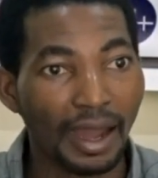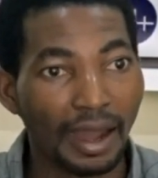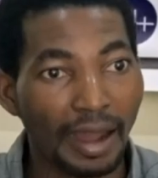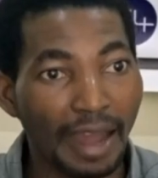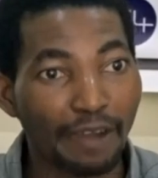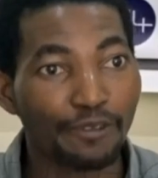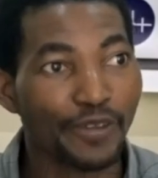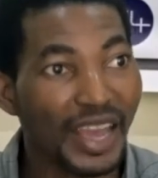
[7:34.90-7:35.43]

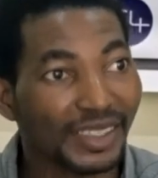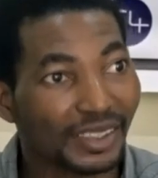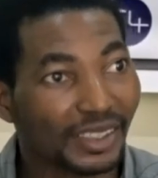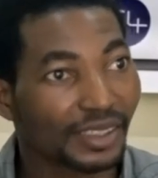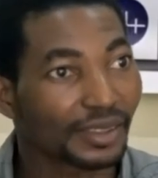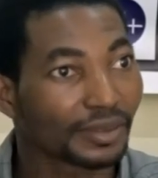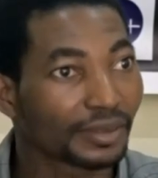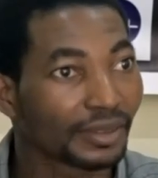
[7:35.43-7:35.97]
are
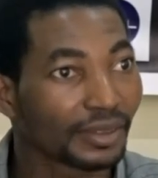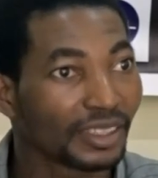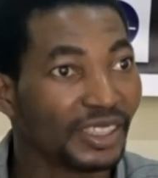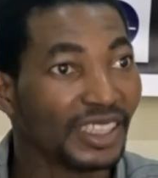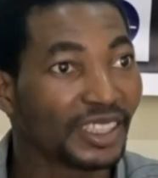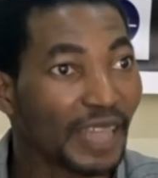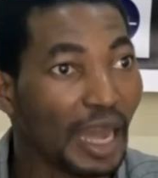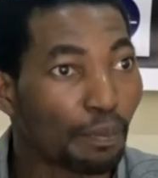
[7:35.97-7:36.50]
first the
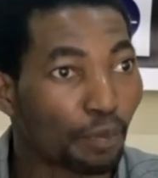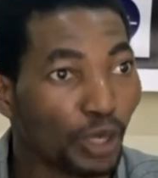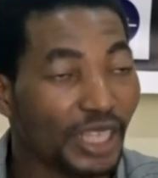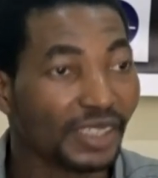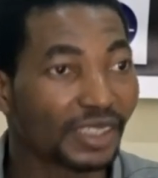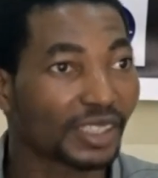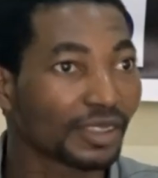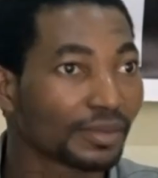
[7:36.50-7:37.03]
Nigerian
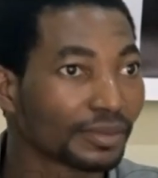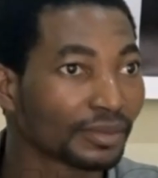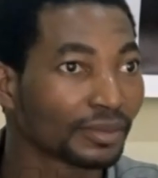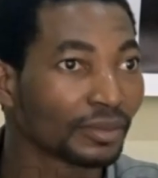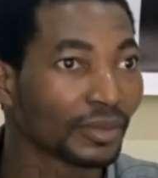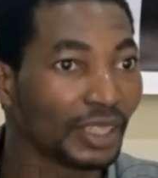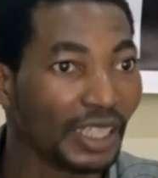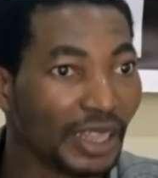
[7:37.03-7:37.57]
police
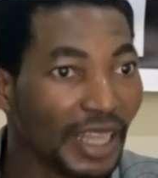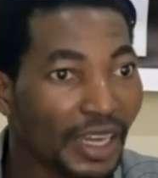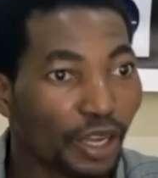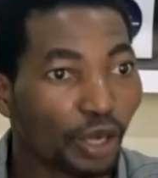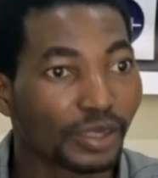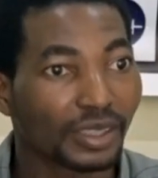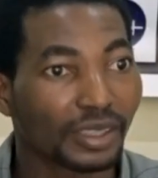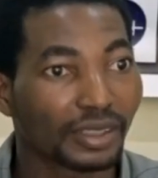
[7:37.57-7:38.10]
in
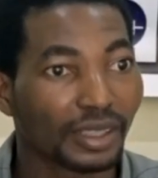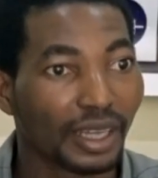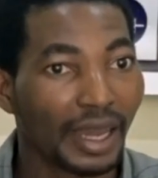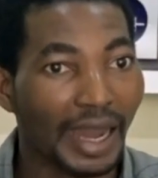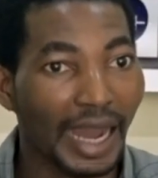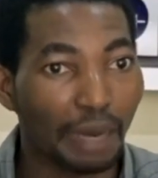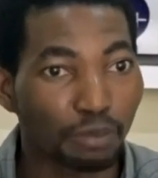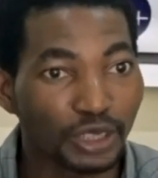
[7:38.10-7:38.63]
Lagos,
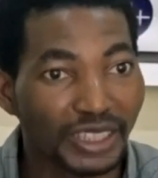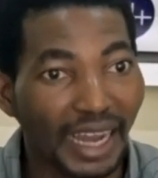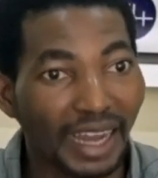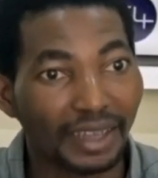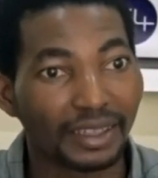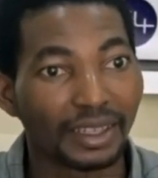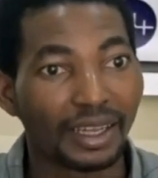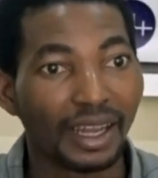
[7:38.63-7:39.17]
Abuja,
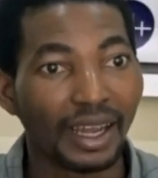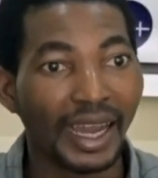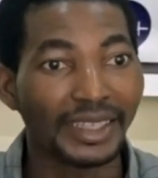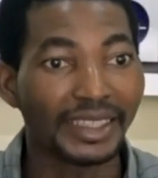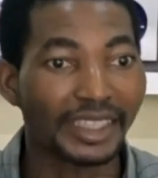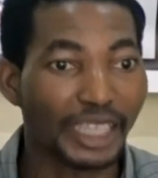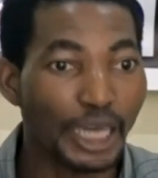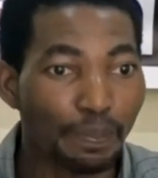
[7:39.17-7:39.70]
and
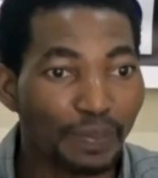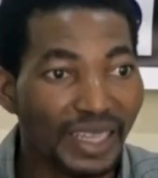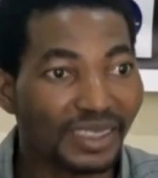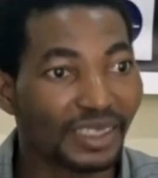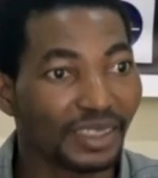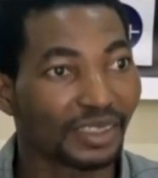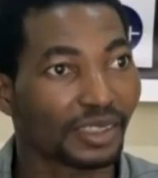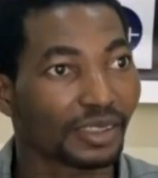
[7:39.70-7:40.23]
the key
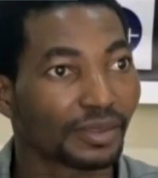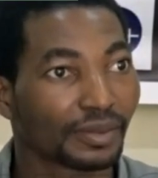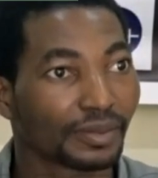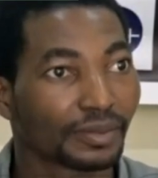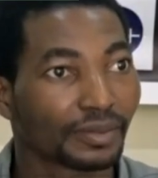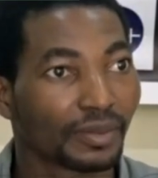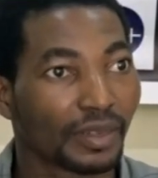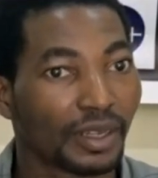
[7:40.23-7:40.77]
places
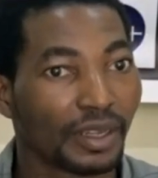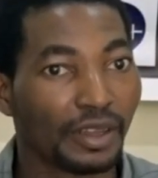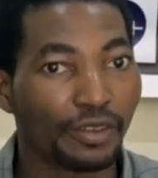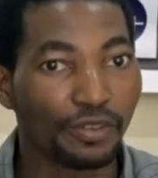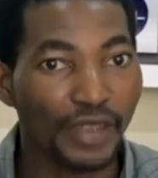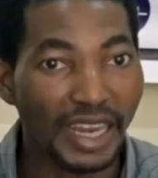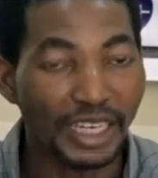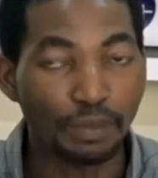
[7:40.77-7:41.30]

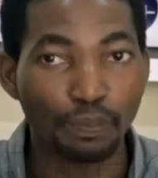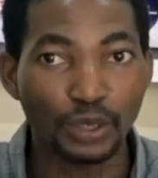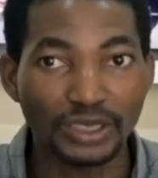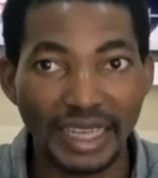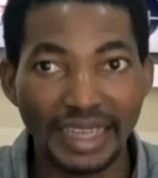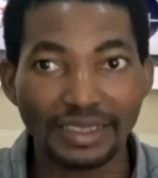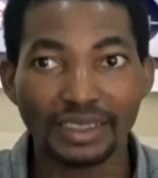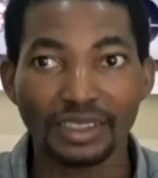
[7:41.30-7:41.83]
where the
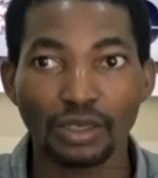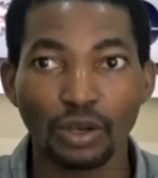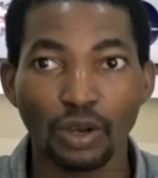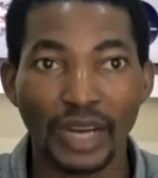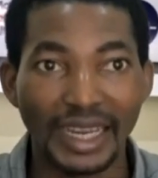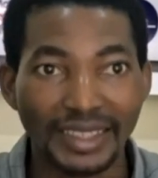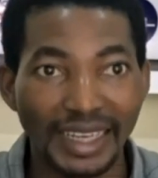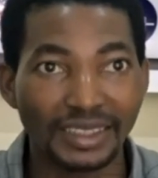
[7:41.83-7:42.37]
protests
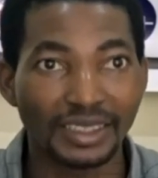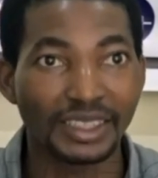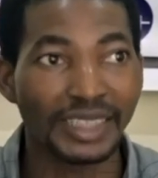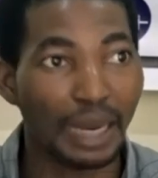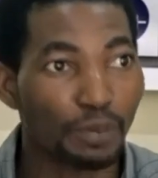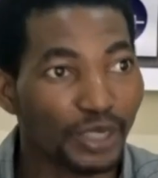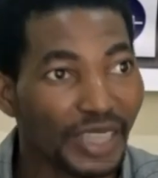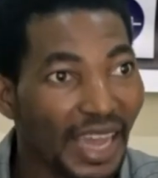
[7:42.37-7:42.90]
organized. In
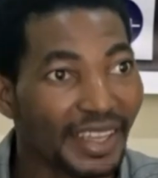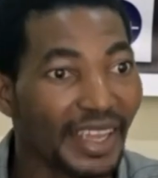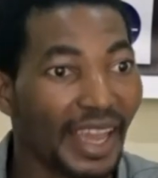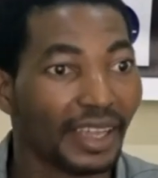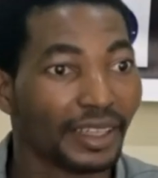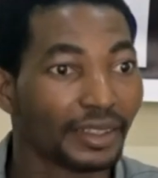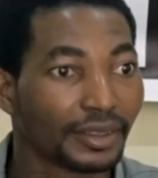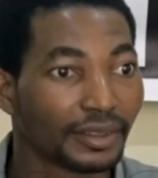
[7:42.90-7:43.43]
Abuja here,
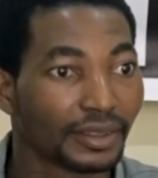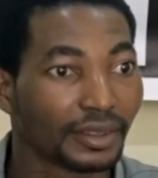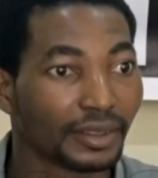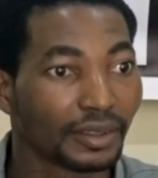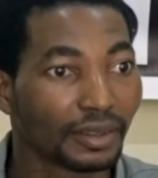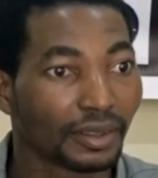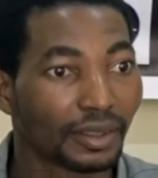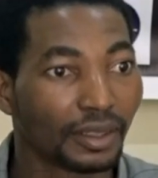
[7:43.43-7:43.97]

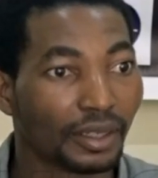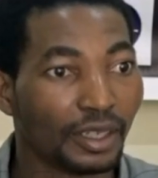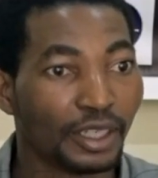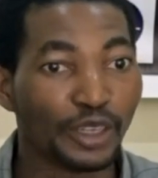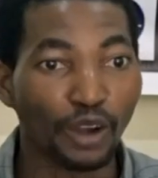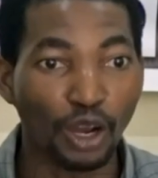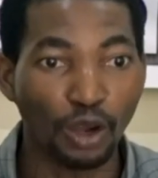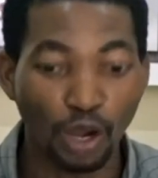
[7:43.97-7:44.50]

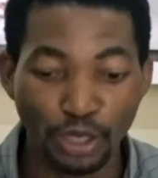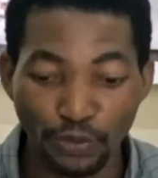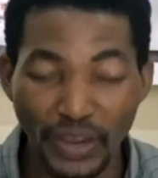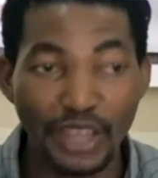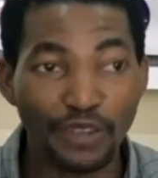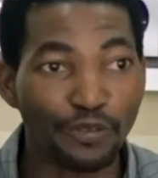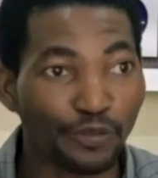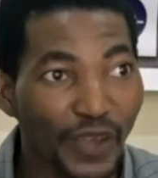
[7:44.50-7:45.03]
on the
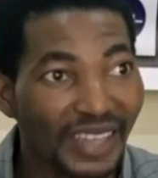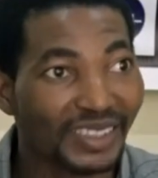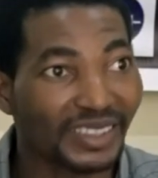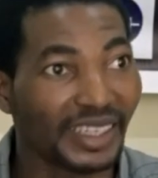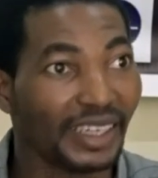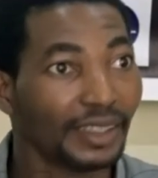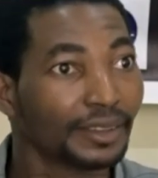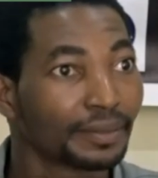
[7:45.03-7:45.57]
very first
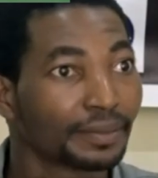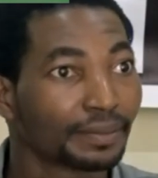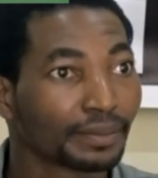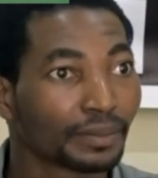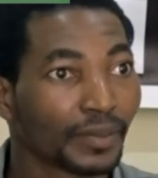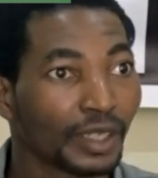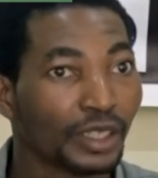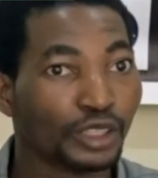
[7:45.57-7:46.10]
day,
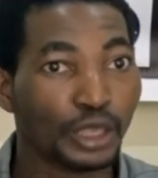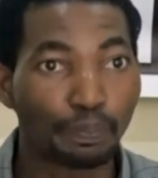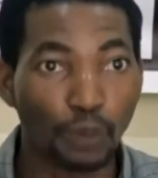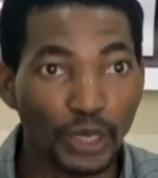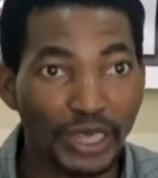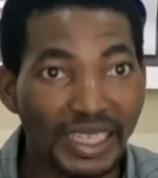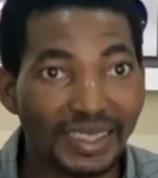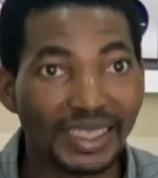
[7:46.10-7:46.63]
the
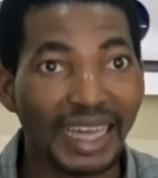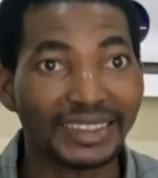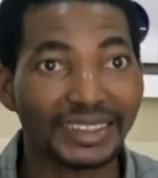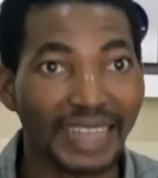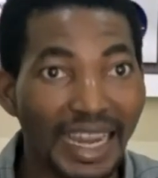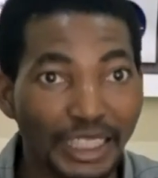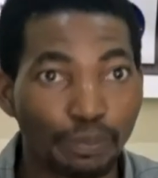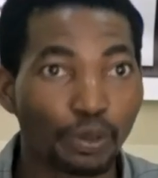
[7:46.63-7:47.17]
police
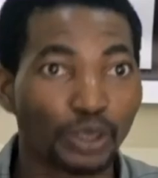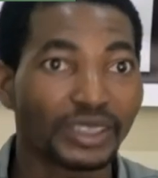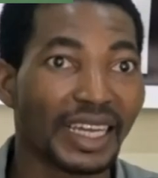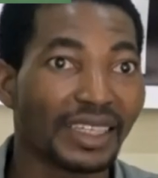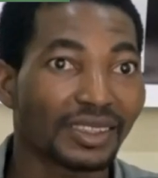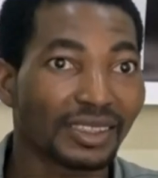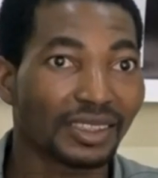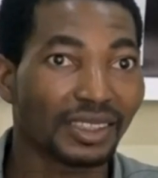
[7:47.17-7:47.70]
attacked the
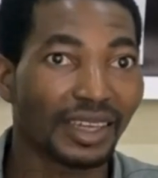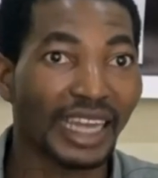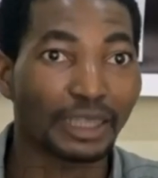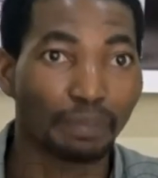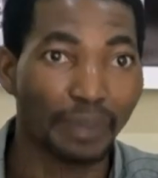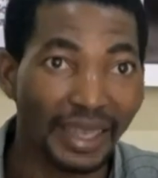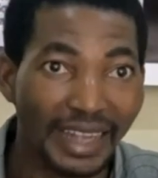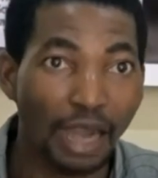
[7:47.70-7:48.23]
protest
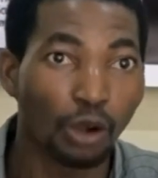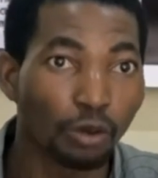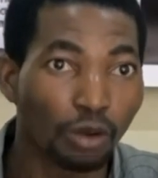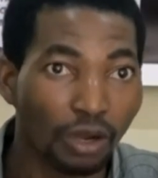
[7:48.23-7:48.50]
at Berger